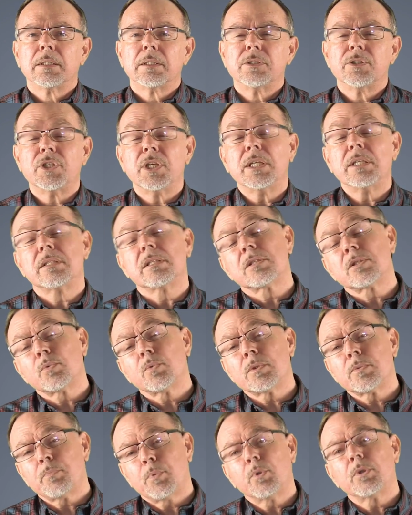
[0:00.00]
Jesus
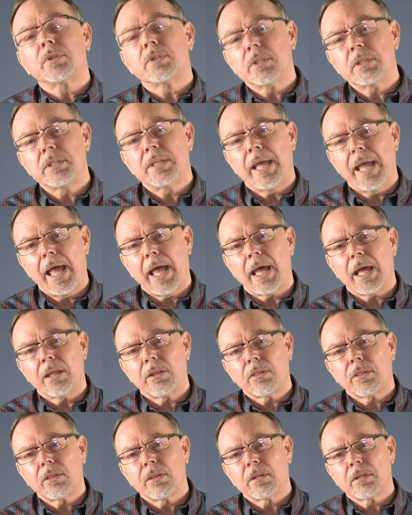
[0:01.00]
was put to
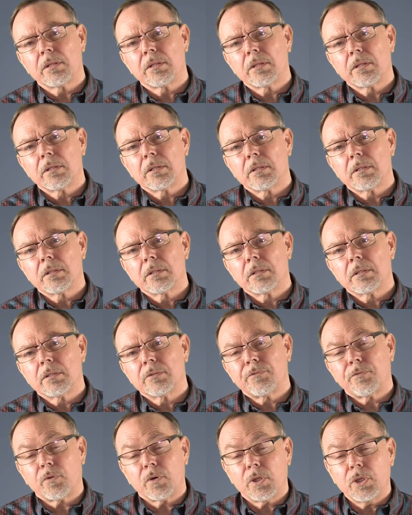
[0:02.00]
death
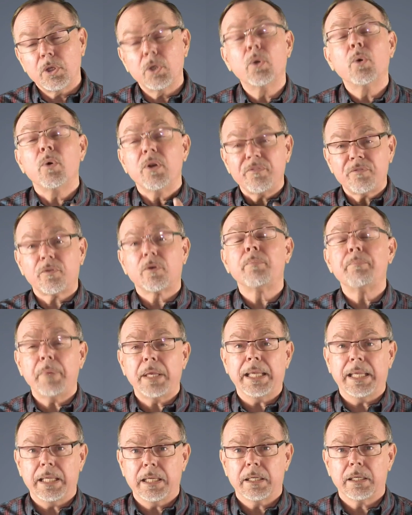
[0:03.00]
for you and for
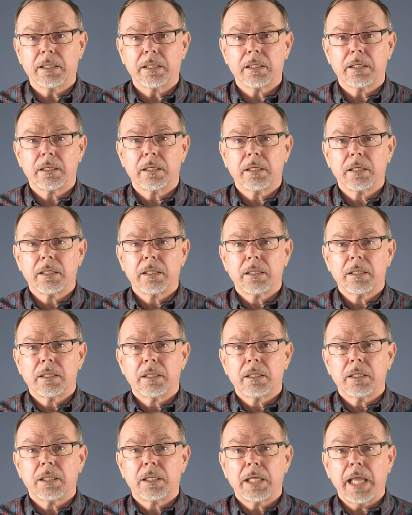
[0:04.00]
me
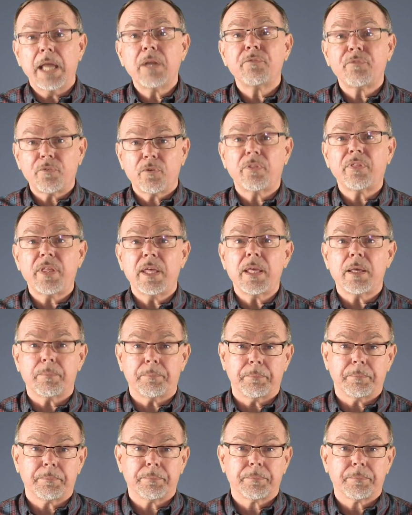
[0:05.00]
and for them.